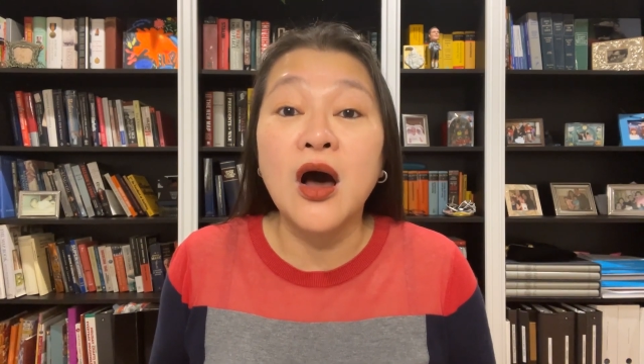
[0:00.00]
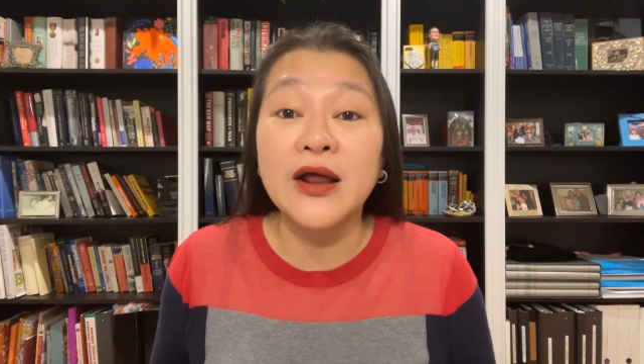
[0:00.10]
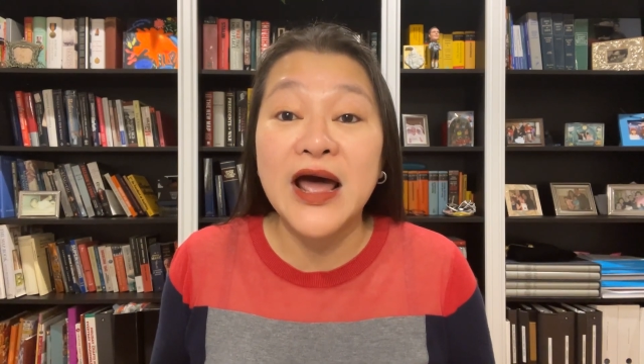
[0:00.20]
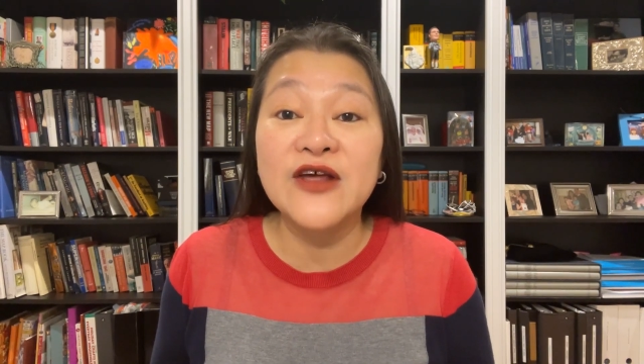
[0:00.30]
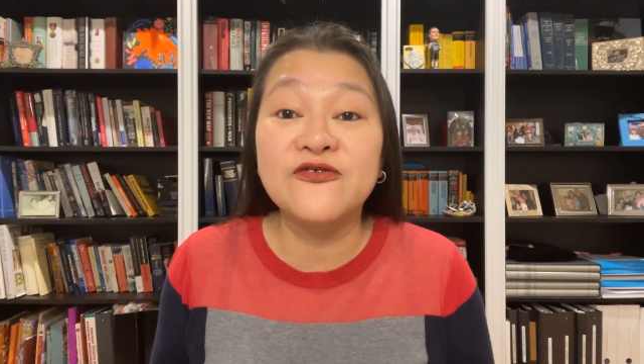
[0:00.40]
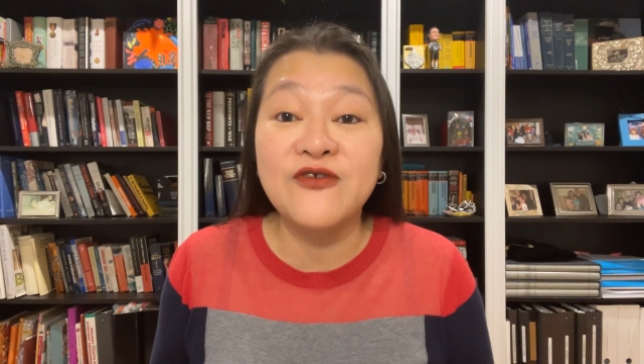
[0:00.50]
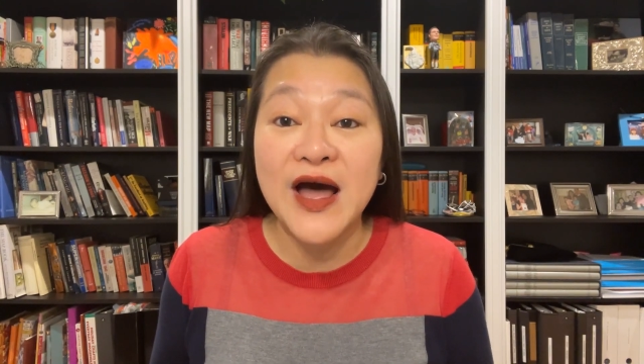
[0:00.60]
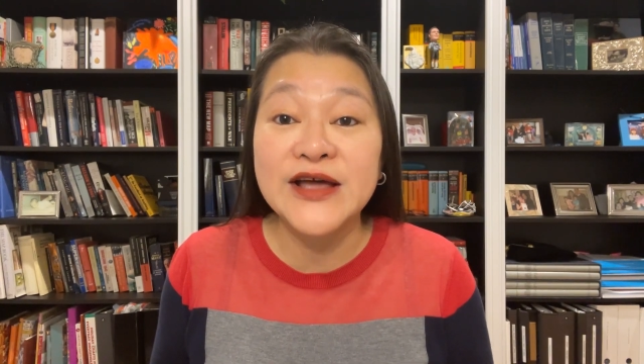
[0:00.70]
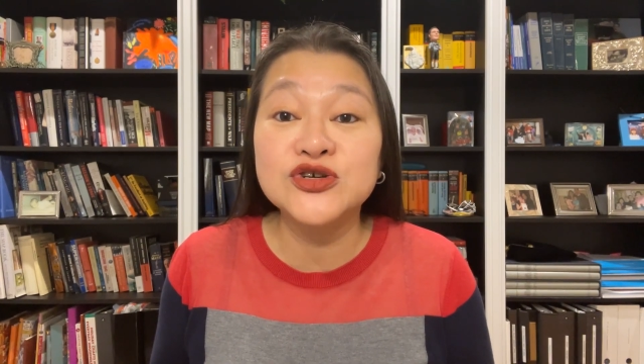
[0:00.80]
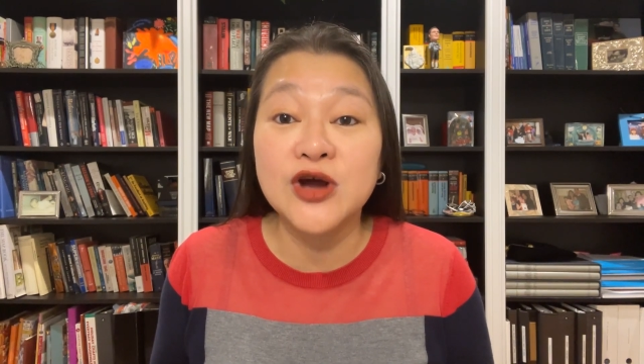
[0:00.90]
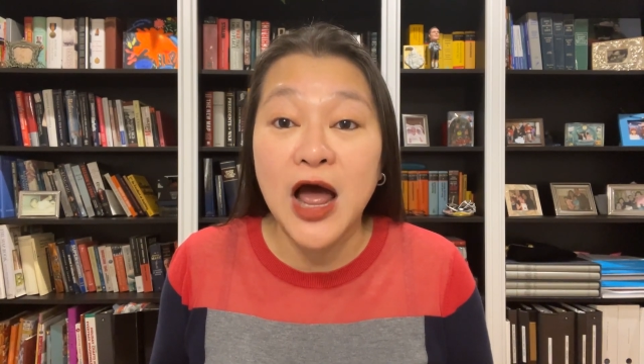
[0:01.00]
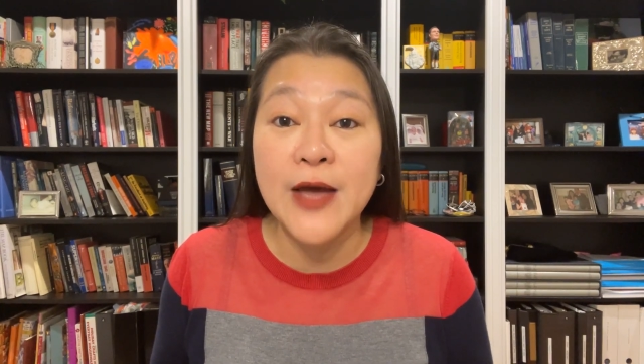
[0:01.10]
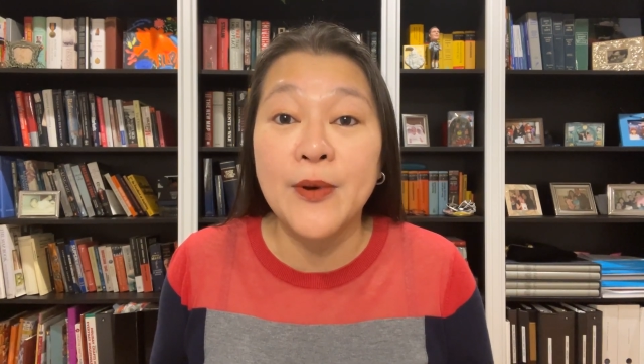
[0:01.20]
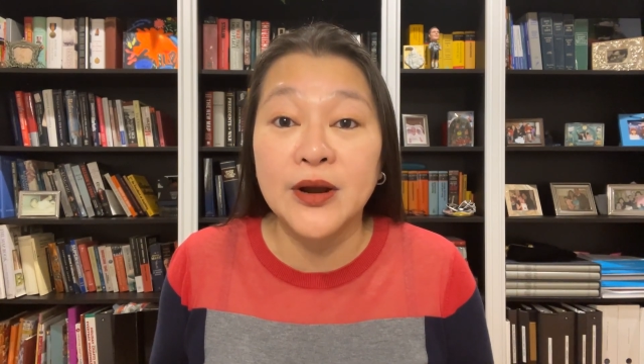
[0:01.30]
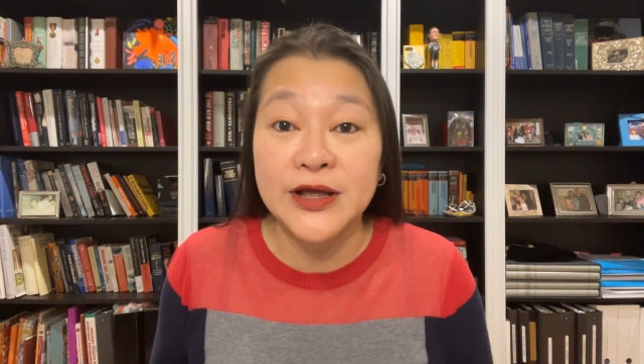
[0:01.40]
on how to find your
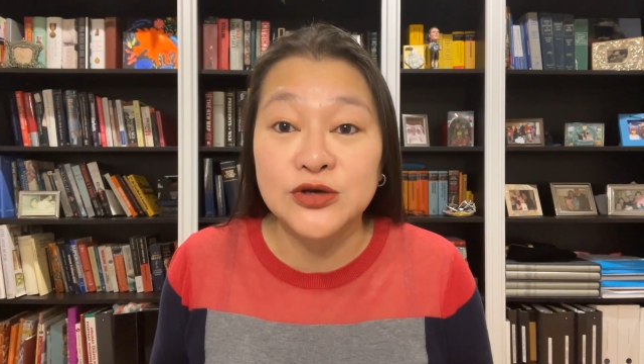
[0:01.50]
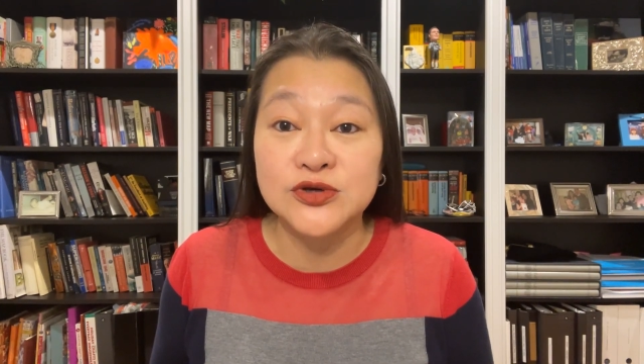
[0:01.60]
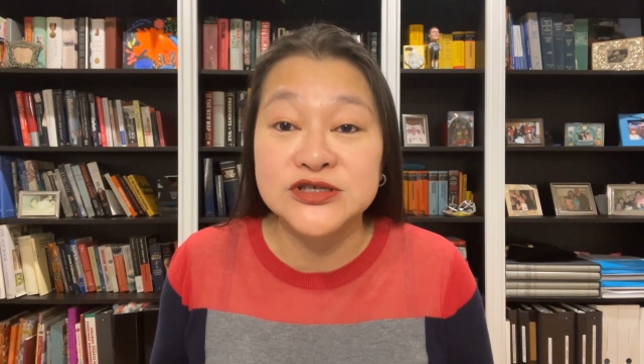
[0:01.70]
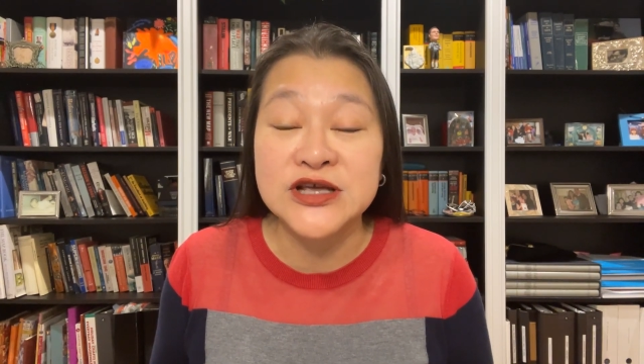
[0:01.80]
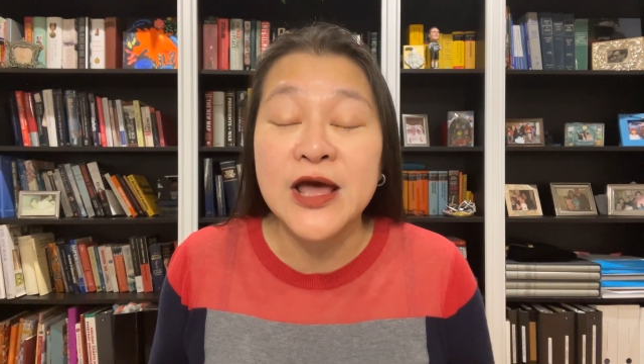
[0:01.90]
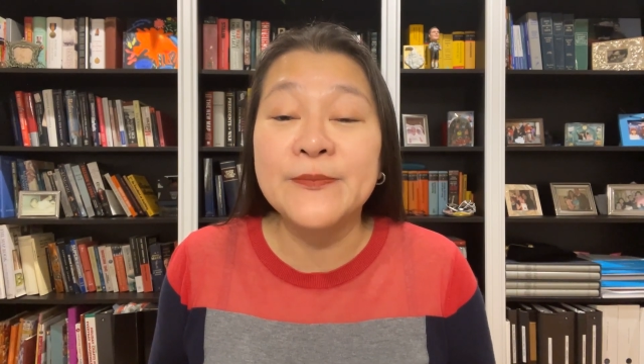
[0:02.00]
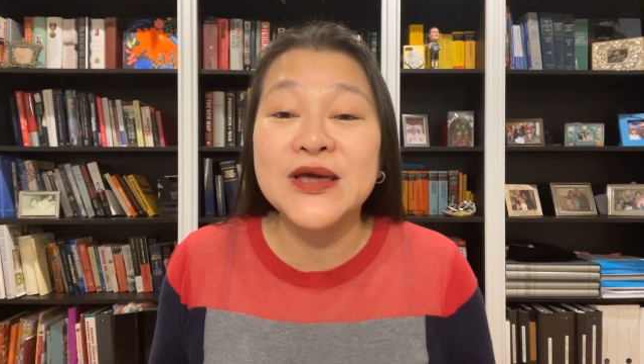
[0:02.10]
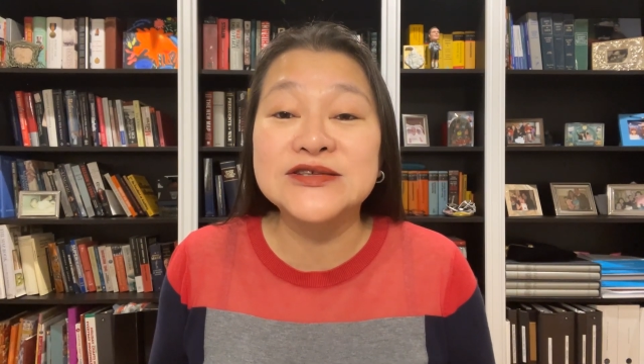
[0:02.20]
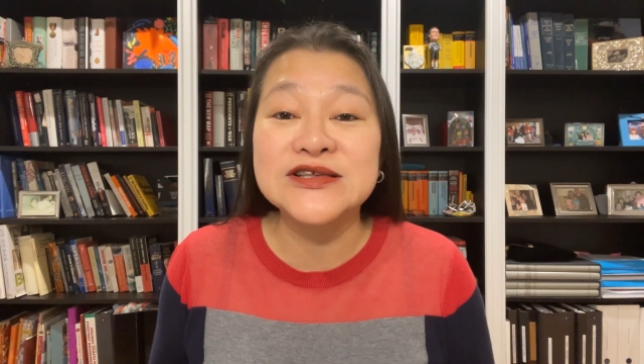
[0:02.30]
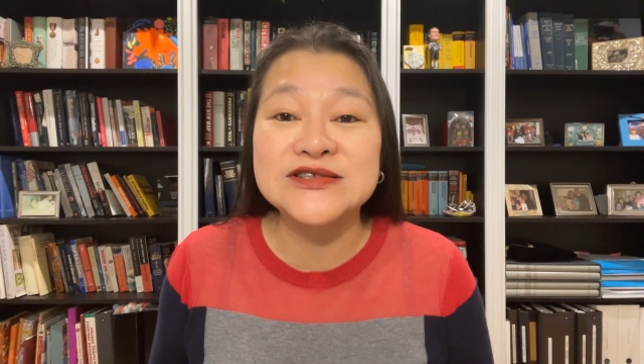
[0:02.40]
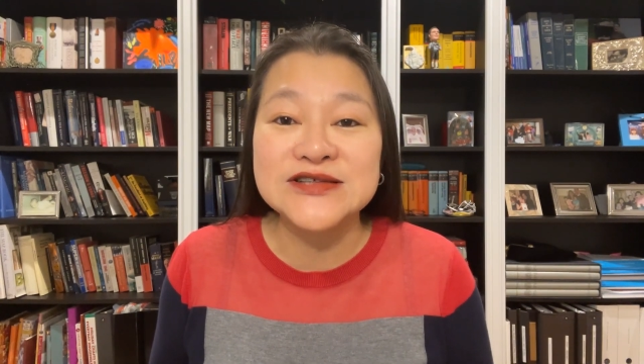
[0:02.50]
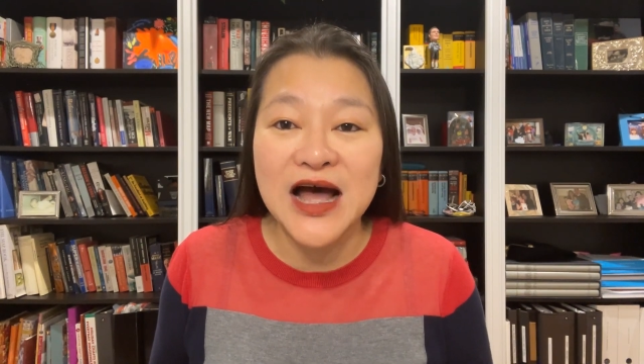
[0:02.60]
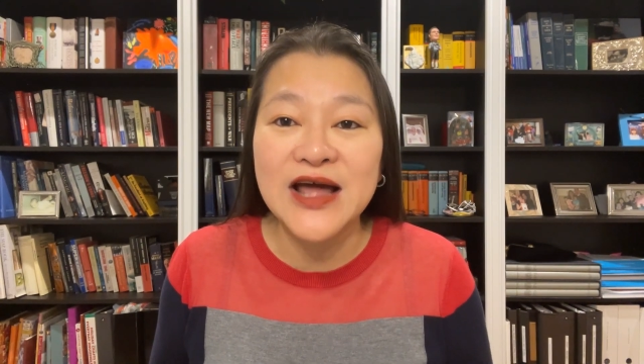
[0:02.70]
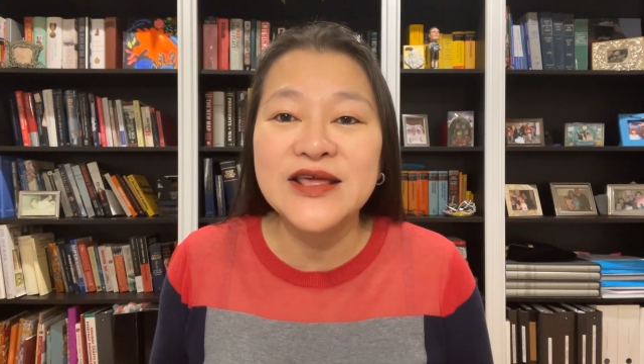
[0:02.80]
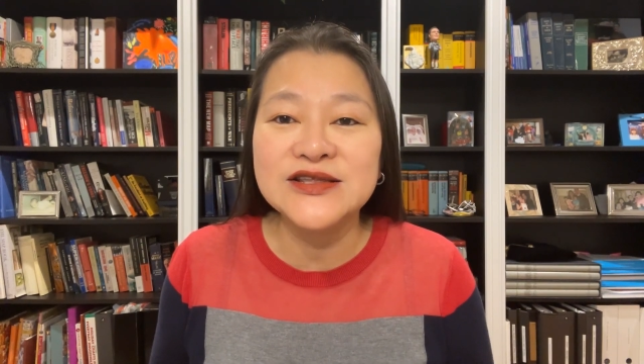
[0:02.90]
I bond interest because it's
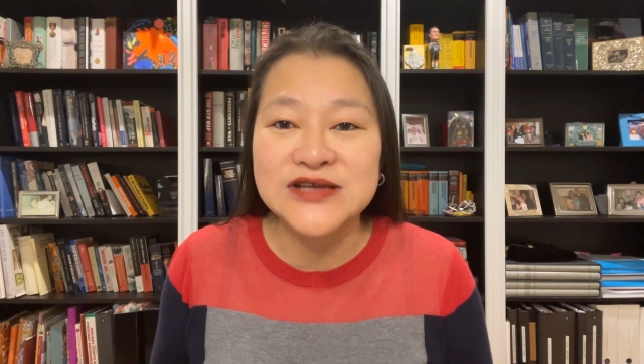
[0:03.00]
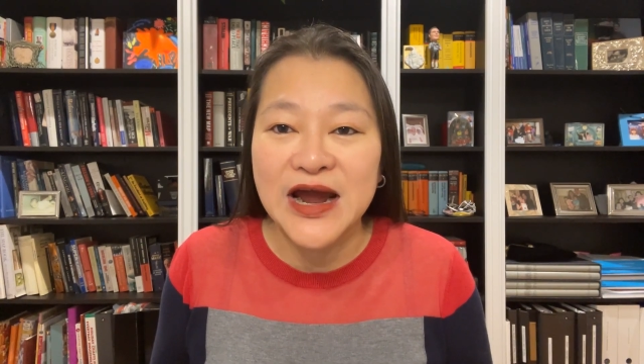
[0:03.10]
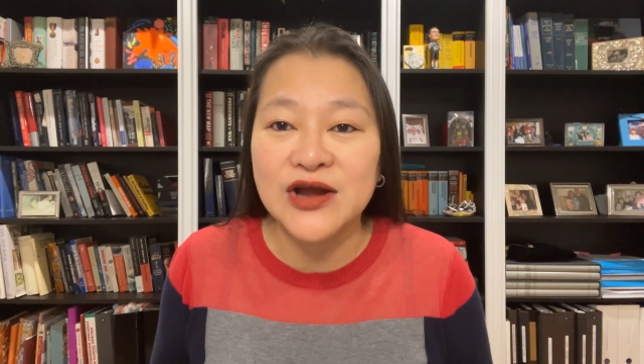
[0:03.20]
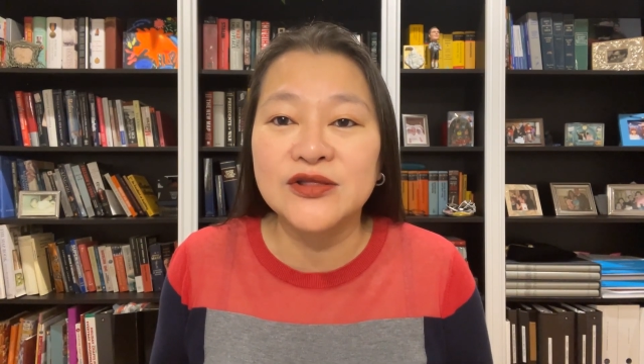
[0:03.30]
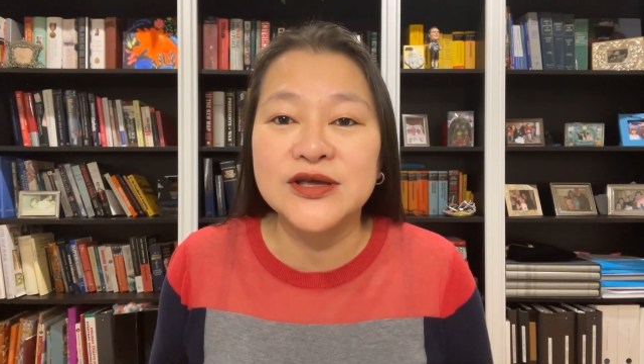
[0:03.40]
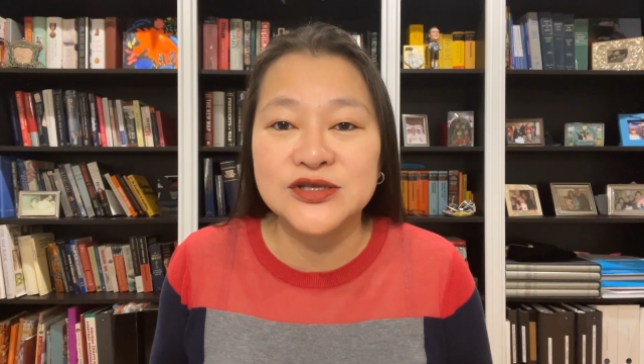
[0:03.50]
not entirely